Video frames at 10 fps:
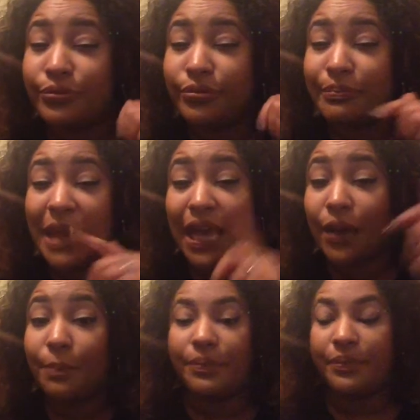
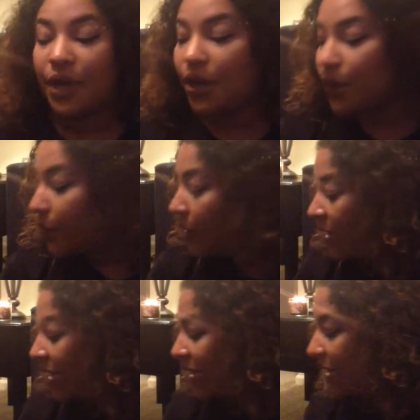Mega Pro
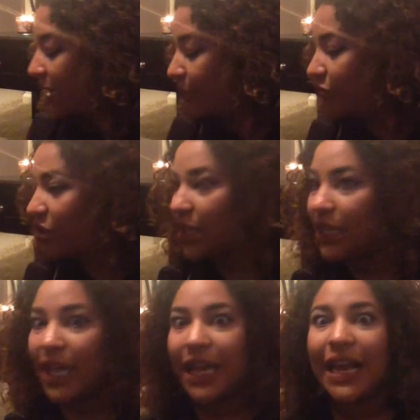that I'm really
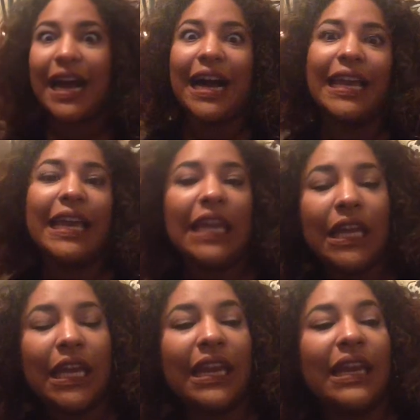like
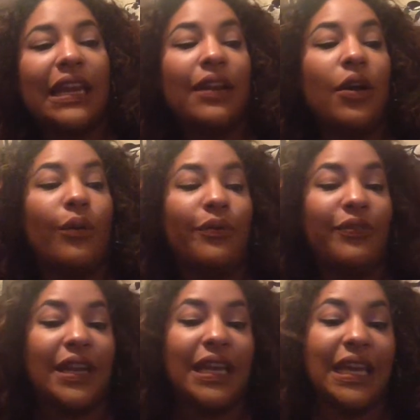eyeing, and
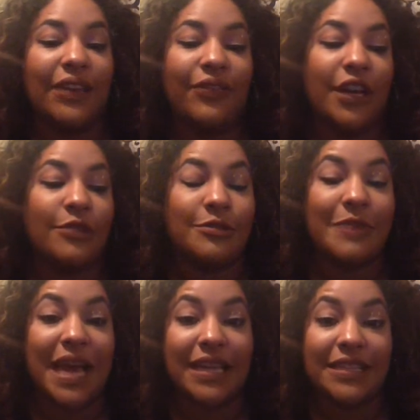hopefully if it comes
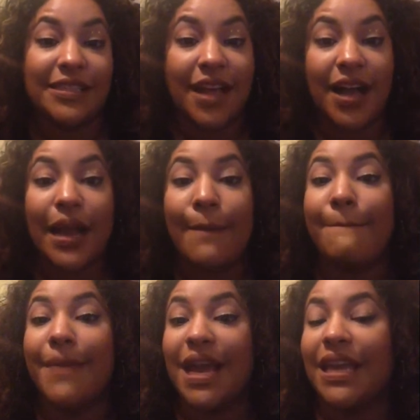back in stock, I
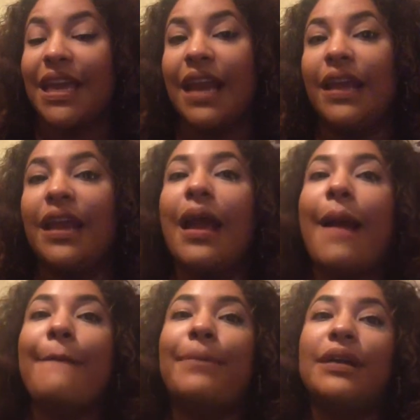might get it.
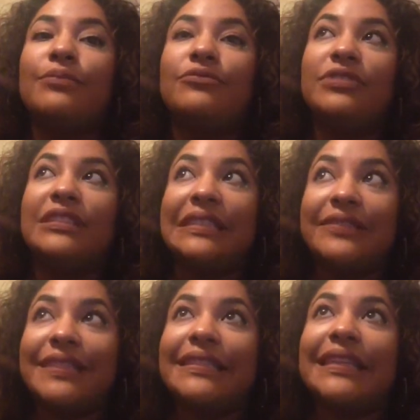But I'm
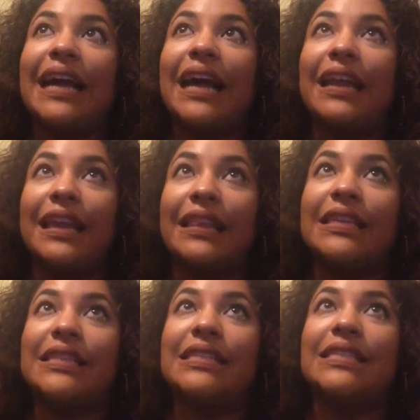seriously on like
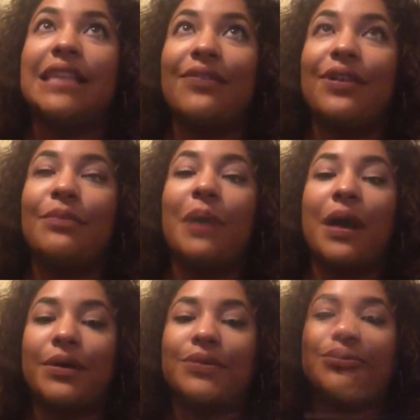this Saving
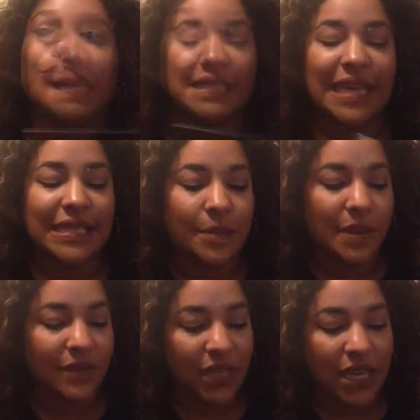Power Anastasia
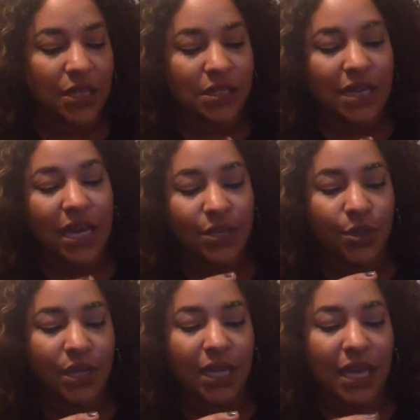Beverly Hills
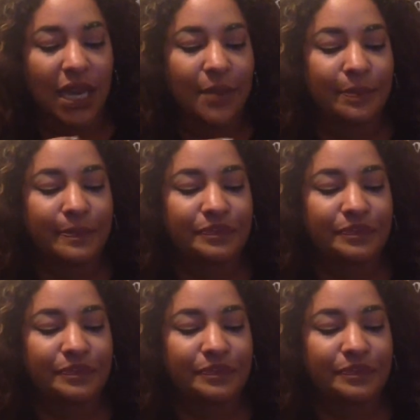Contour Kit.